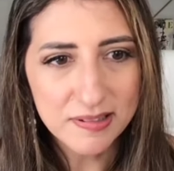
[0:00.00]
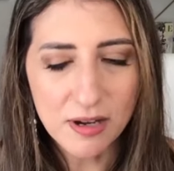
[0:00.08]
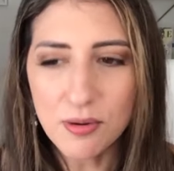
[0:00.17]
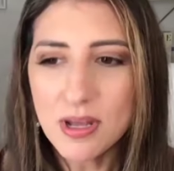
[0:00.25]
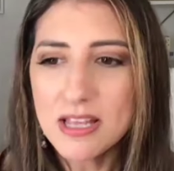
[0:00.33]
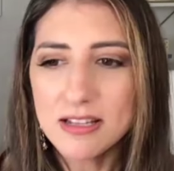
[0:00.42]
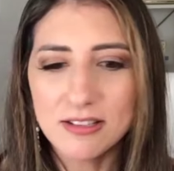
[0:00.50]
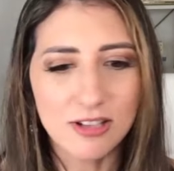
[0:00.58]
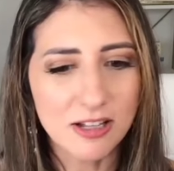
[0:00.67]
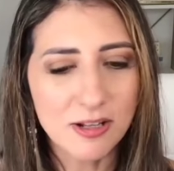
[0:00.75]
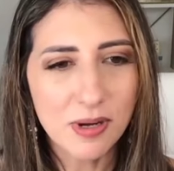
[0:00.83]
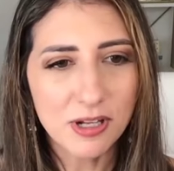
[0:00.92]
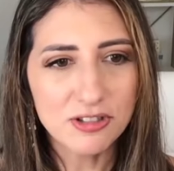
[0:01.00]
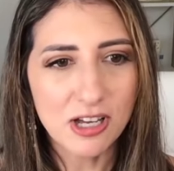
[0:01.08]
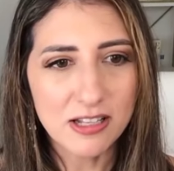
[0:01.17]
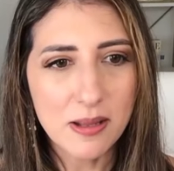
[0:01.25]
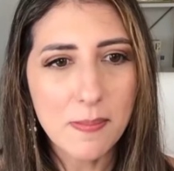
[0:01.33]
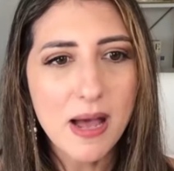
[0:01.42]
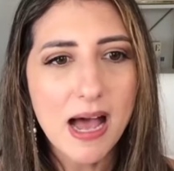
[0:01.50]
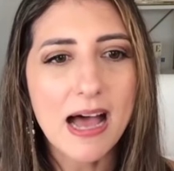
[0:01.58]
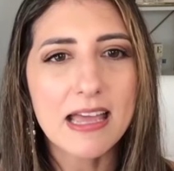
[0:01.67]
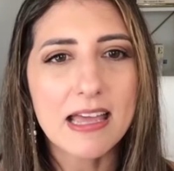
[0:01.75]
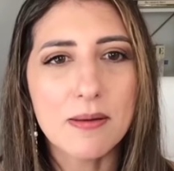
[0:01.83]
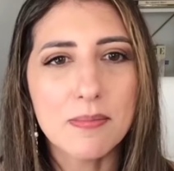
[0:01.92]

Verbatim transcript: So, denim on denim, I